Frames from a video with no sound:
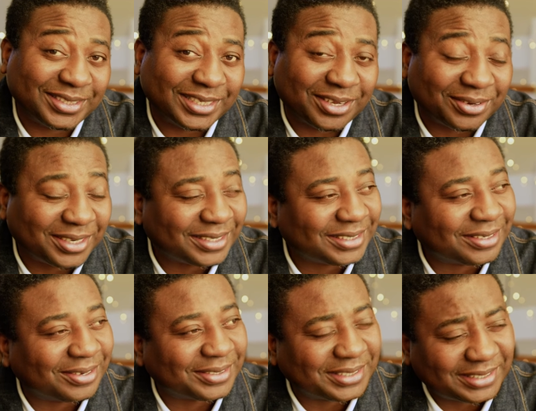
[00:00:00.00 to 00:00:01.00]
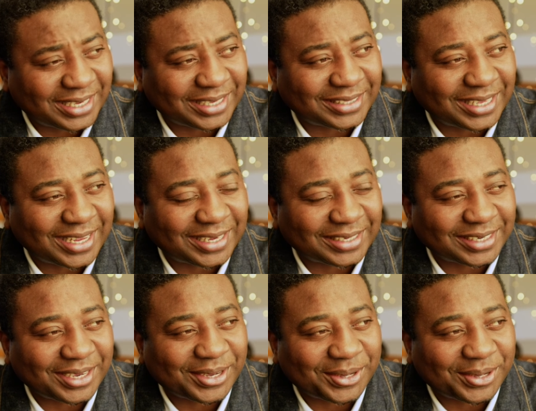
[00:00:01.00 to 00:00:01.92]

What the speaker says: the others on set, and